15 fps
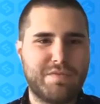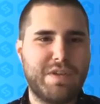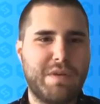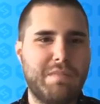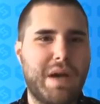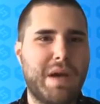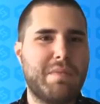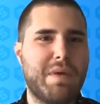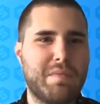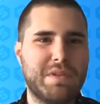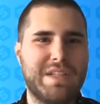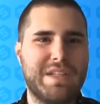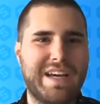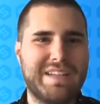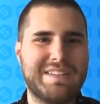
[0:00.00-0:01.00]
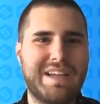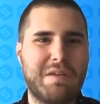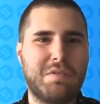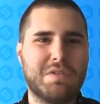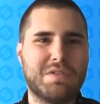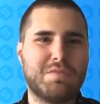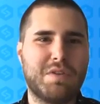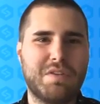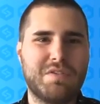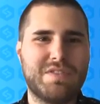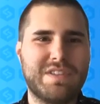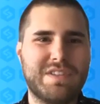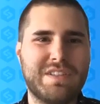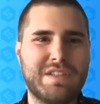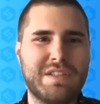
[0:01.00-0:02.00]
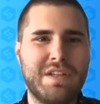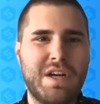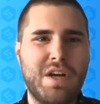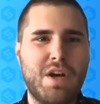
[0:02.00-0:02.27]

in my memory, that was one of the